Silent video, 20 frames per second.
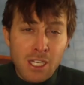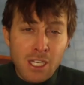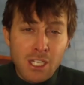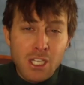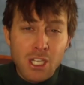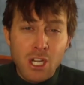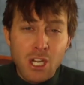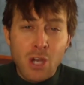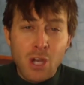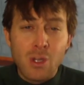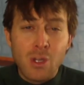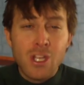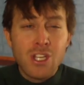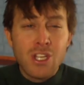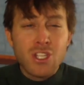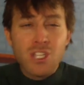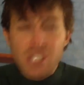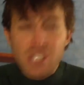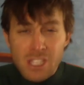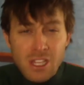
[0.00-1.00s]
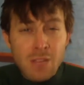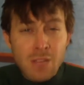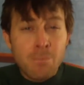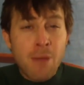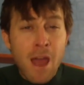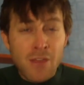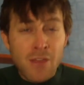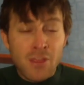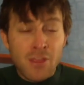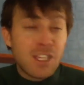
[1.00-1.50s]
You know, she's in the
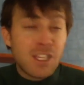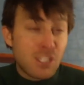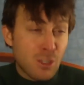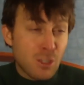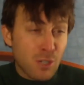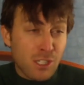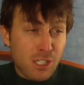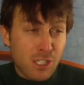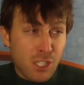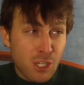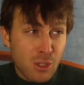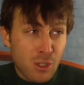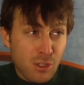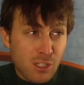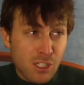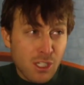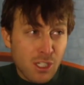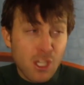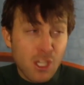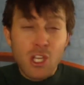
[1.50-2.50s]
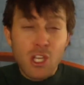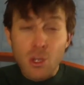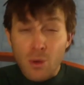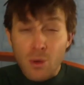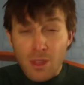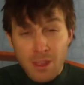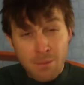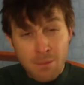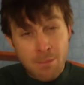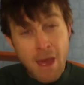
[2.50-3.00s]
bath. That's your excuse. You're in
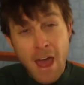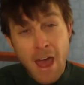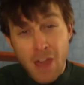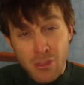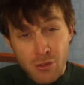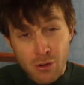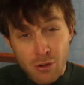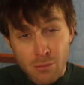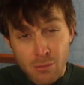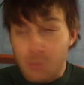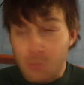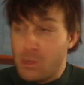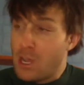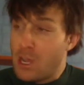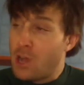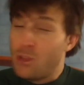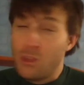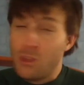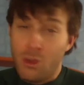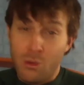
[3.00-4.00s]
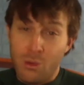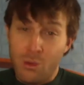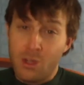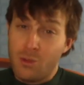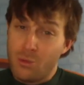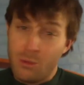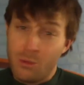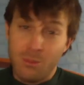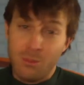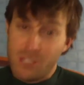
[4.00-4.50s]
the bathroom, and we all know when a
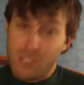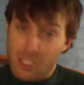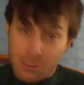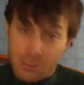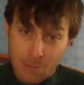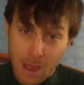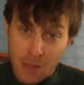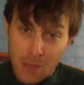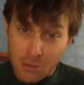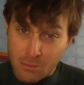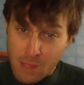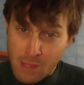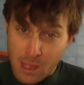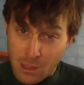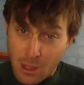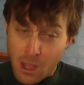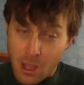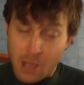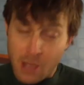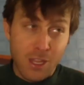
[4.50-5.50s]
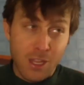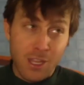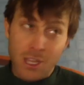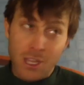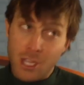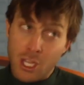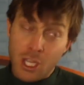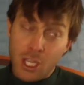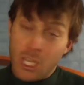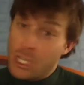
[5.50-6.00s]
woman's in the bathroom that long,
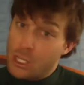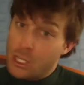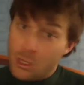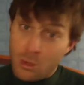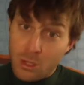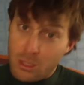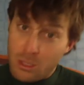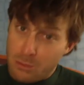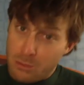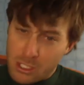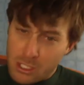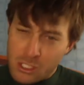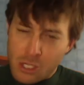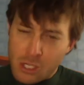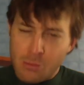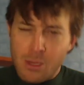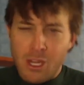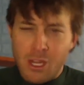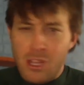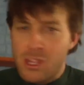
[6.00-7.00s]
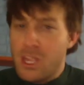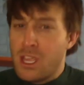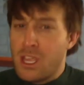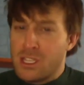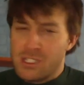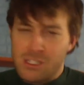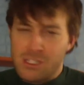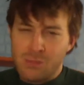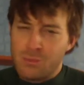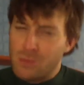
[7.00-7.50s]
it can only mean so many
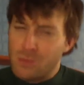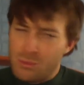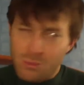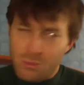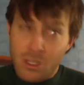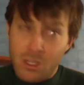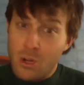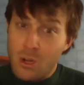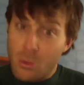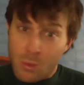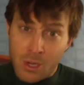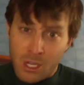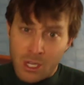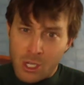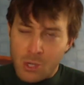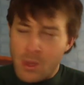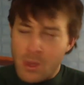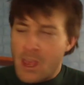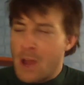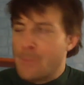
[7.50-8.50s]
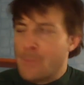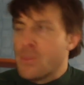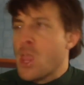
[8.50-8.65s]
things, and we don't want to go there.